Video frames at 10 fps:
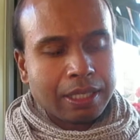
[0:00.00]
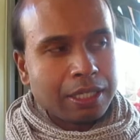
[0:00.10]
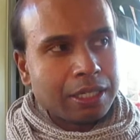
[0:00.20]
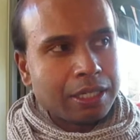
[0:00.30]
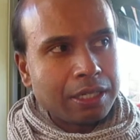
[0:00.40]

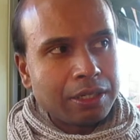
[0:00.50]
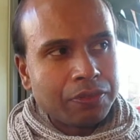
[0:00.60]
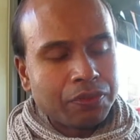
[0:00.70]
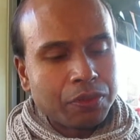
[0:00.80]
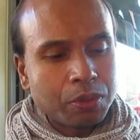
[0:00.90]
uh, a
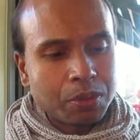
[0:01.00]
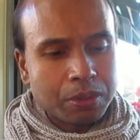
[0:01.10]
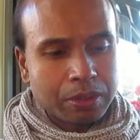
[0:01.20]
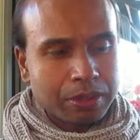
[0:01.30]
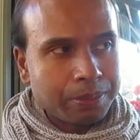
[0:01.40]

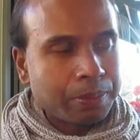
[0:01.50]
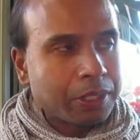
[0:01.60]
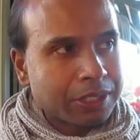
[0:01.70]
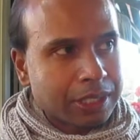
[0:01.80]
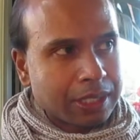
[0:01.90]
fraud or an
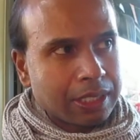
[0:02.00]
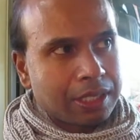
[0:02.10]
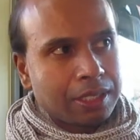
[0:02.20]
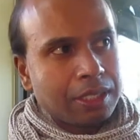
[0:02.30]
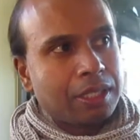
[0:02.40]

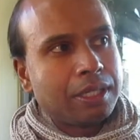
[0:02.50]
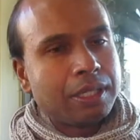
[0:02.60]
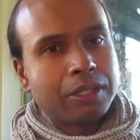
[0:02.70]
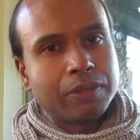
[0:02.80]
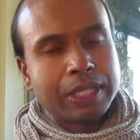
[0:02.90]
imposter
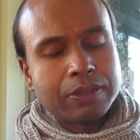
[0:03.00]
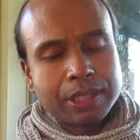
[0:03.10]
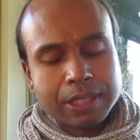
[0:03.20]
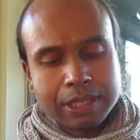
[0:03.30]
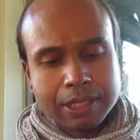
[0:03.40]
around
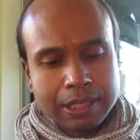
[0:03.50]
it.